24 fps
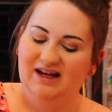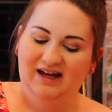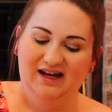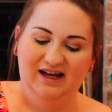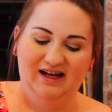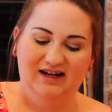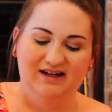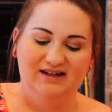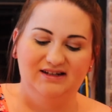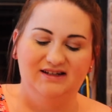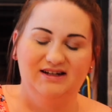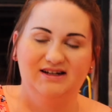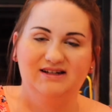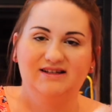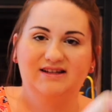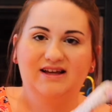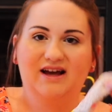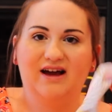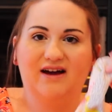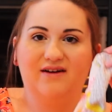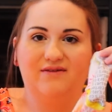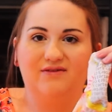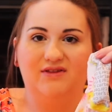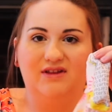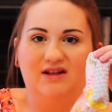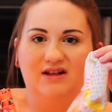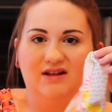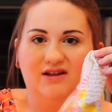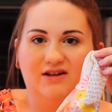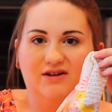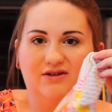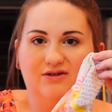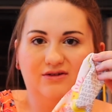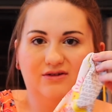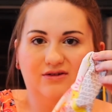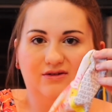And it does have the
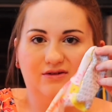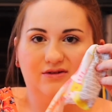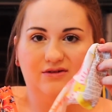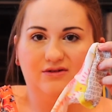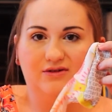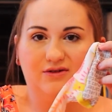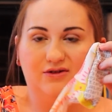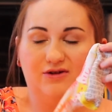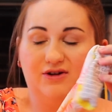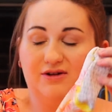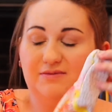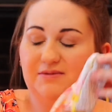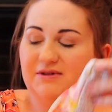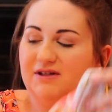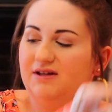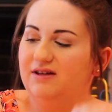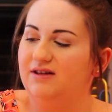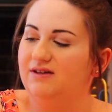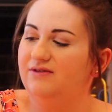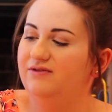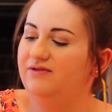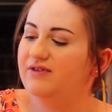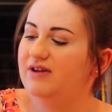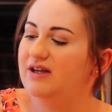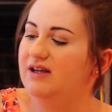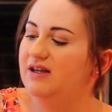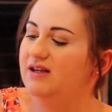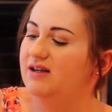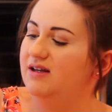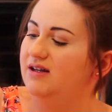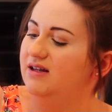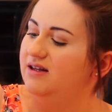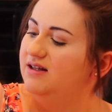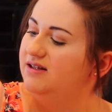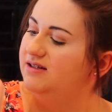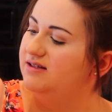little grips on the feet.
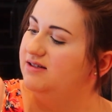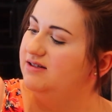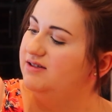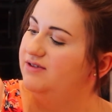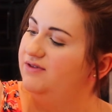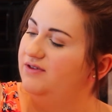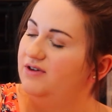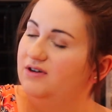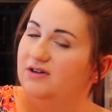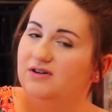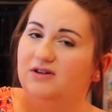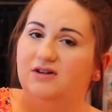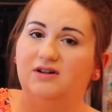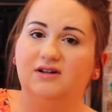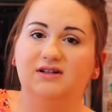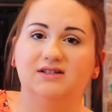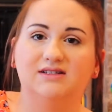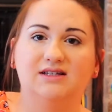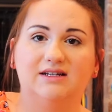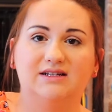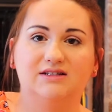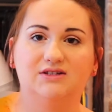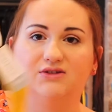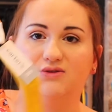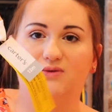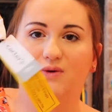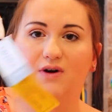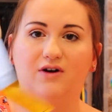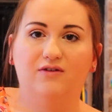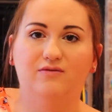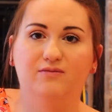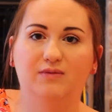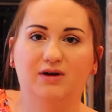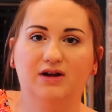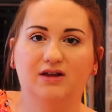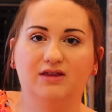And this is for size
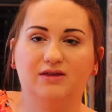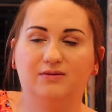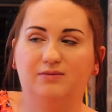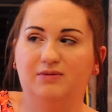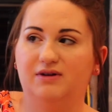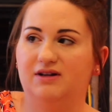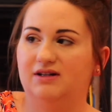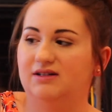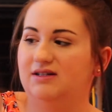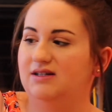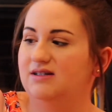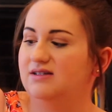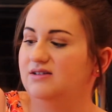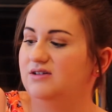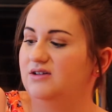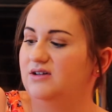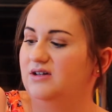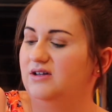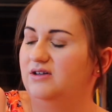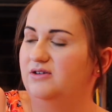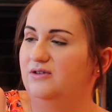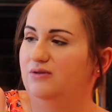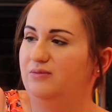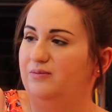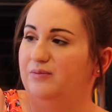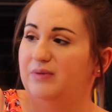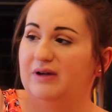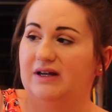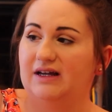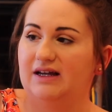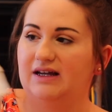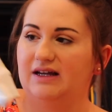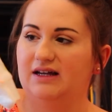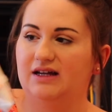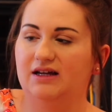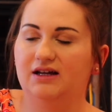12 month, but it does look a little
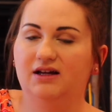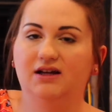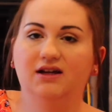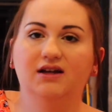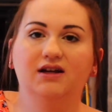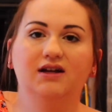big.